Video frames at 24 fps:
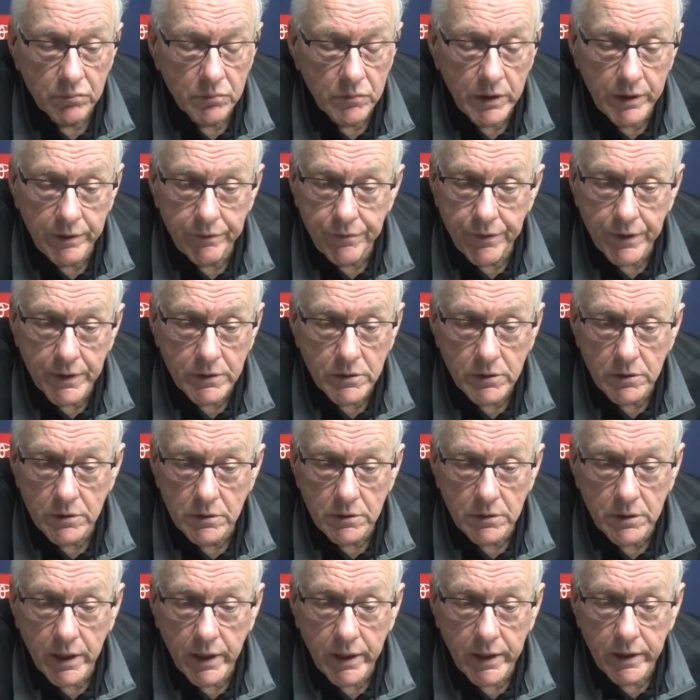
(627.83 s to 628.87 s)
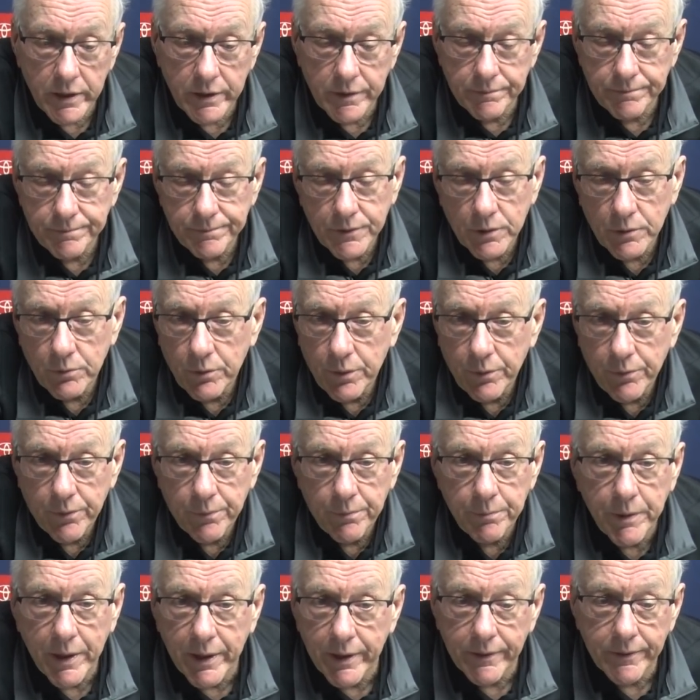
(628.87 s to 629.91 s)
defense is key. You know, we were
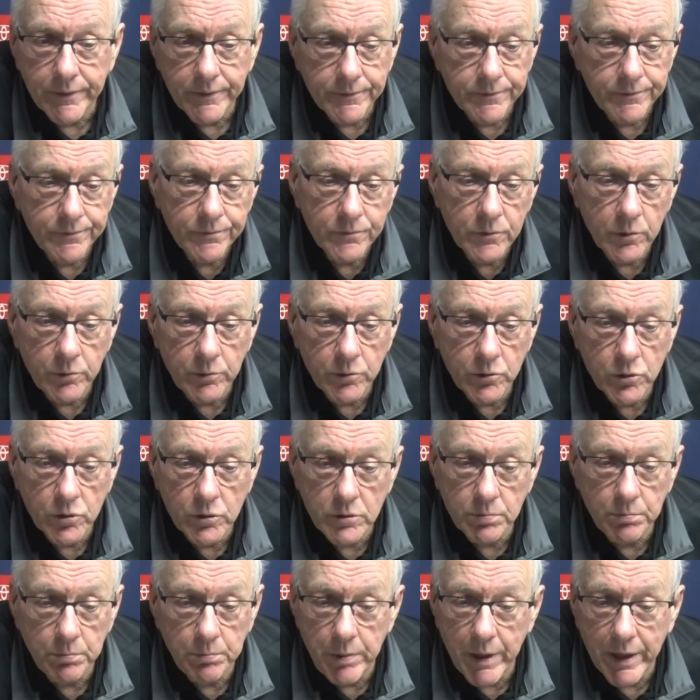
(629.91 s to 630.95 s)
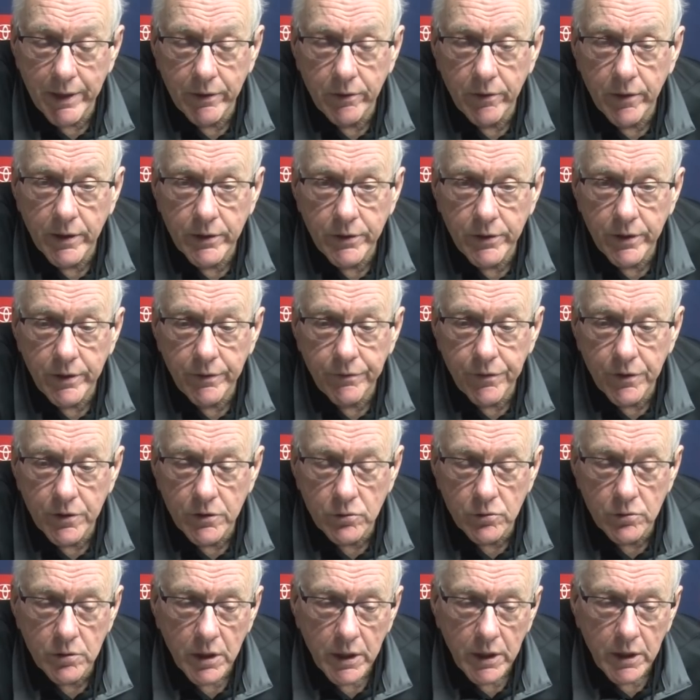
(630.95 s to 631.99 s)
better. We were just better on
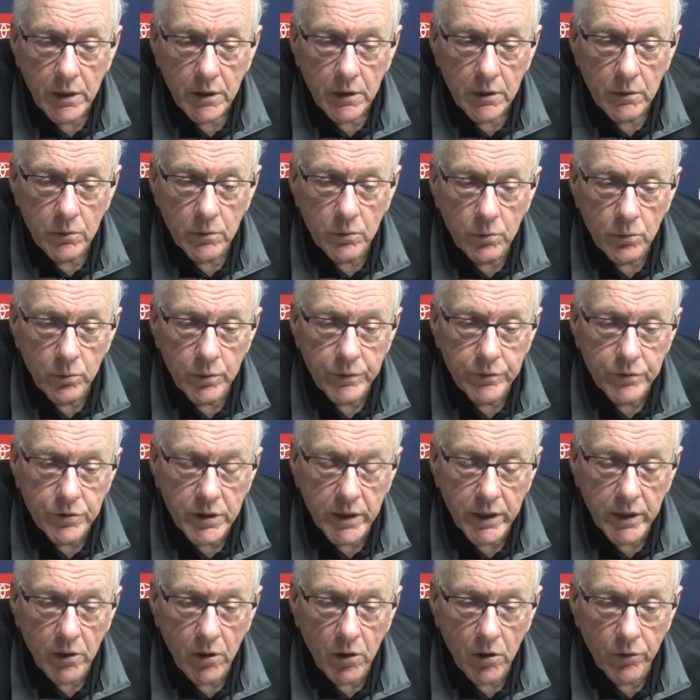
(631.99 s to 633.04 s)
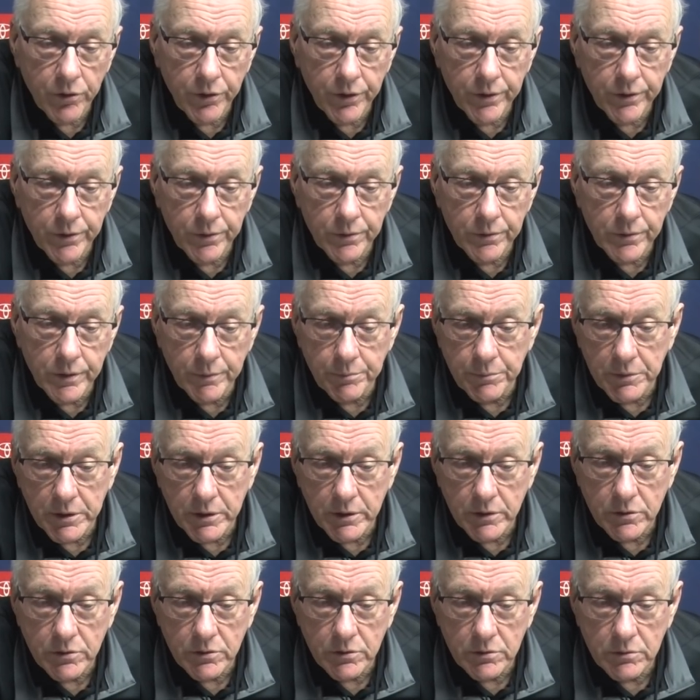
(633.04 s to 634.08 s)
defense. We've said all year, I mean,
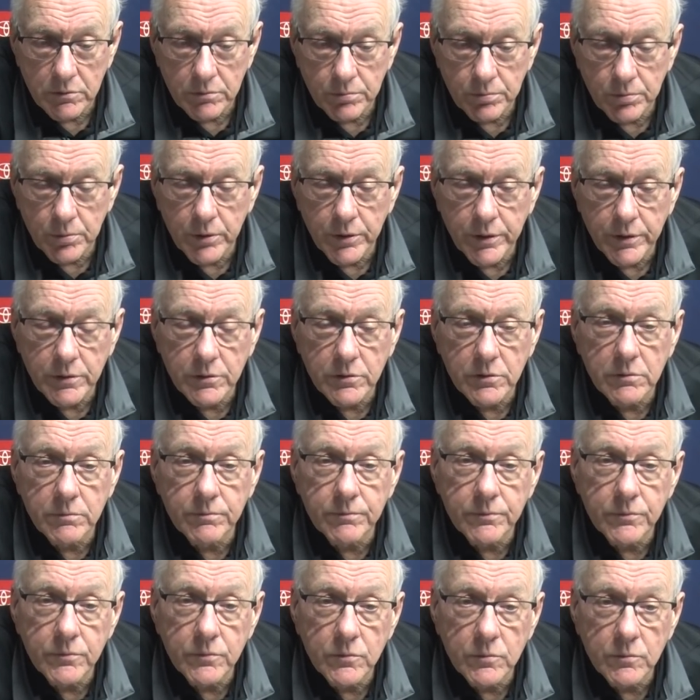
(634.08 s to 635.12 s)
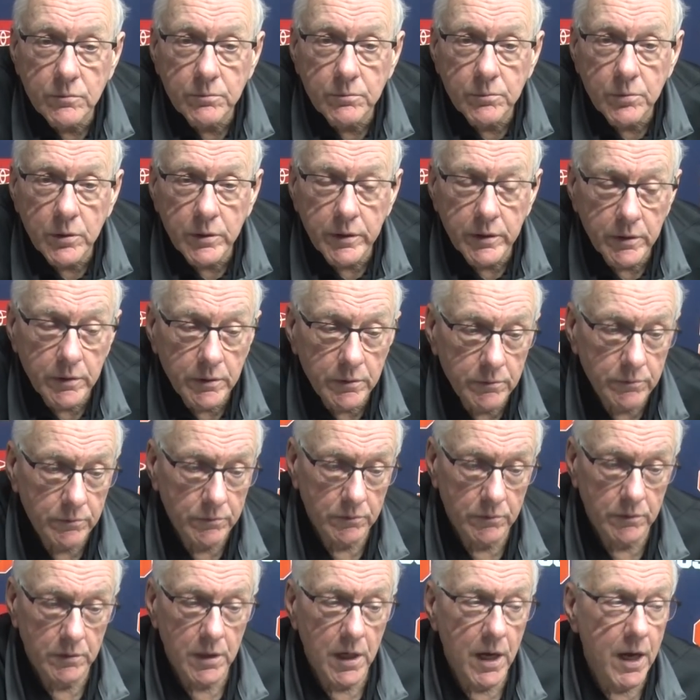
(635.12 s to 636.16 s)
it's pretty
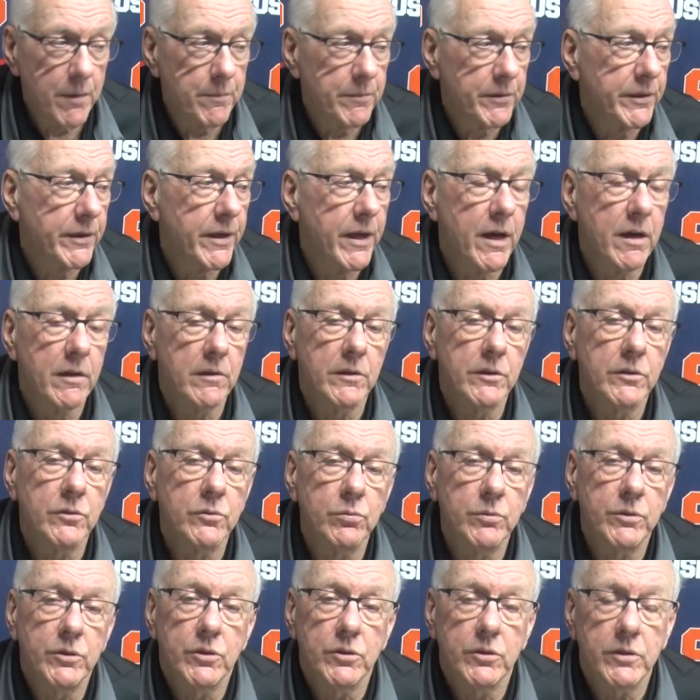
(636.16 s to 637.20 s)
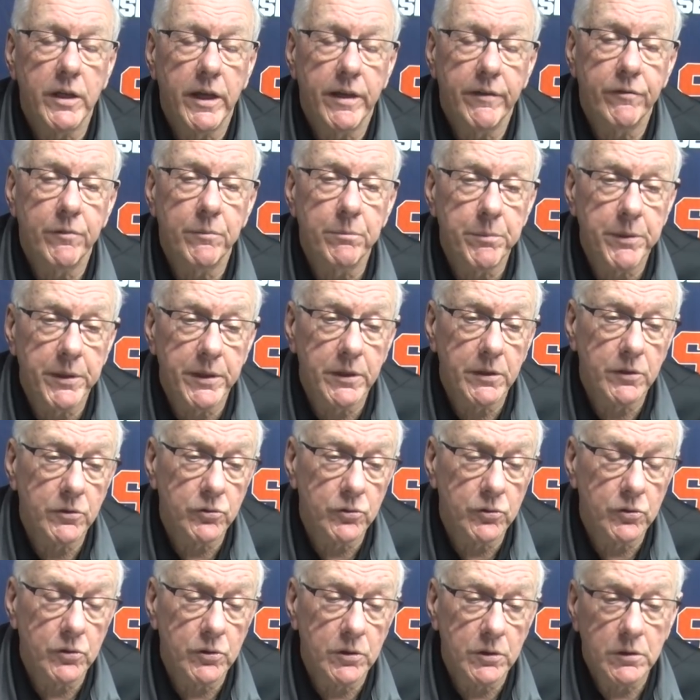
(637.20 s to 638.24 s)
common knowledge. We just haven't been as
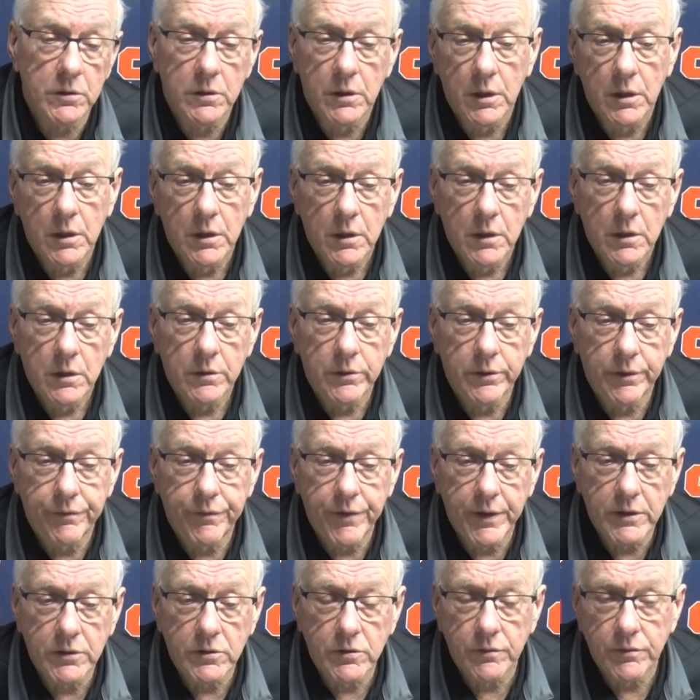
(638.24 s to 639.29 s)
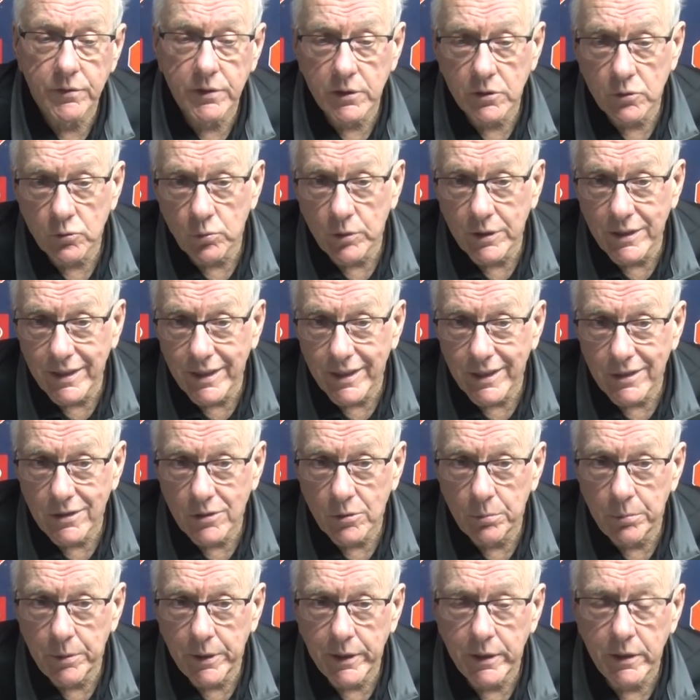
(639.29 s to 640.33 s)
good defensively as we need to
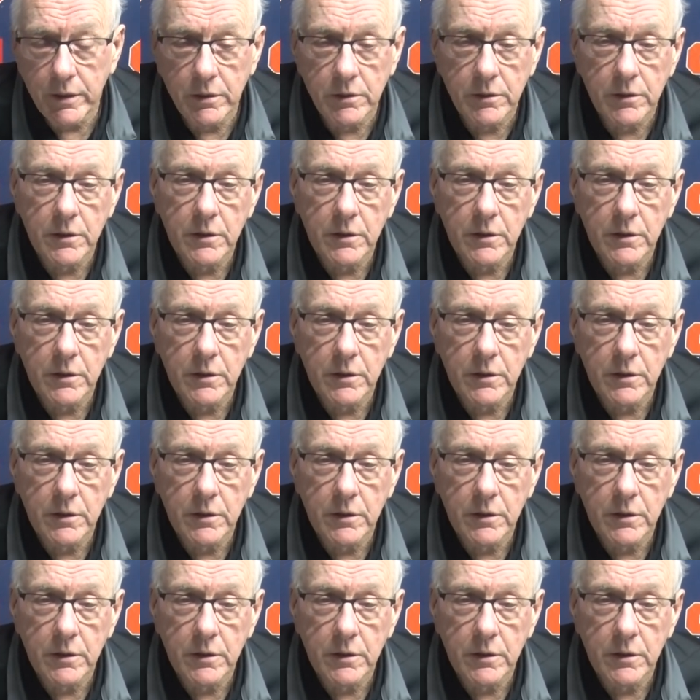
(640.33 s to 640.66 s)
be.